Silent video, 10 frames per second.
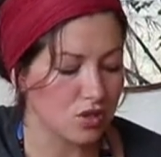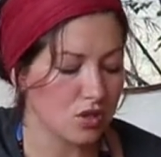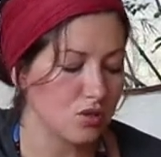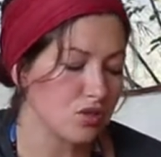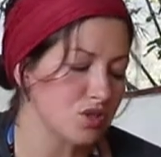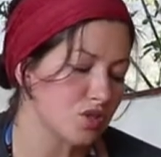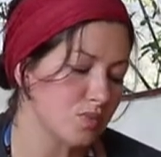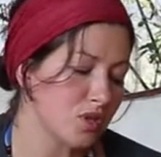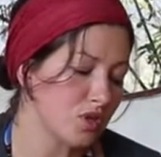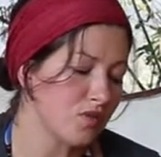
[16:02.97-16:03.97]
to the
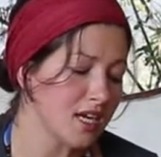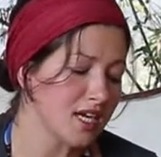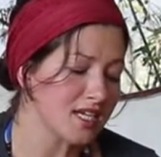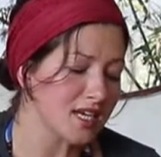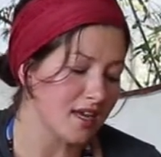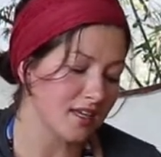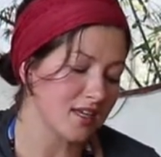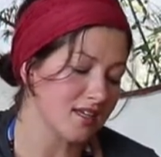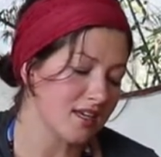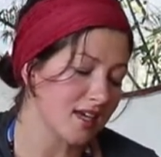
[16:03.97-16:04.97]
spirit of
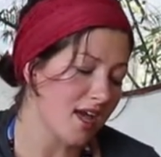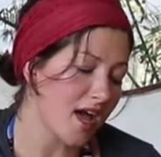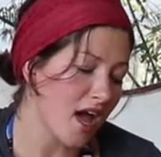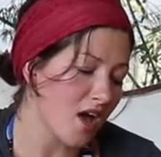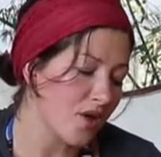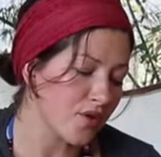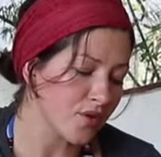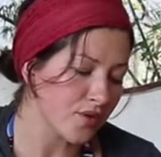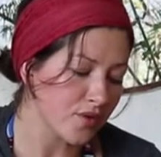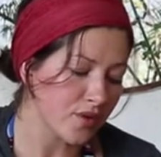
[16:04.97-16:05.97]
cacao,
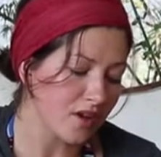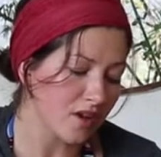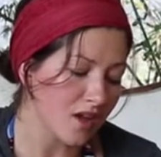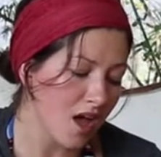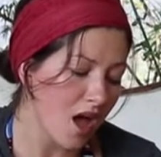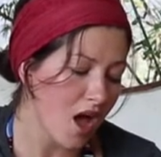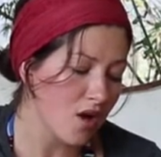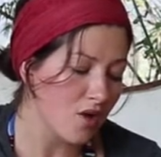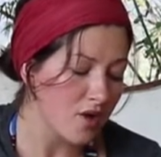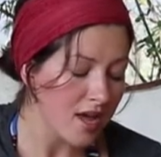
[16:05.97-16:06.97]

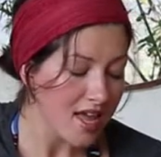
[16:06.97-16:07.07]
cacao.